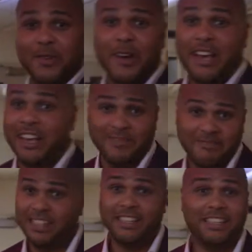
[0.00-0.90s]
your way.
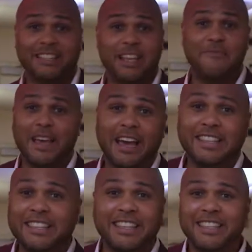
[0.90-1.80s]
It's like behind
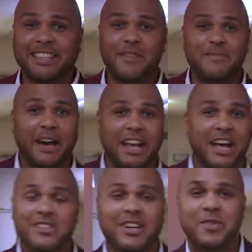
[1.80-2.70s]
the scenes, everybody.
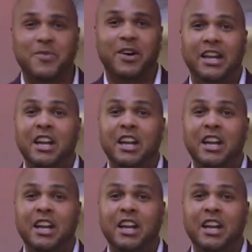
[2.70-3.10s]
I'll tell you what,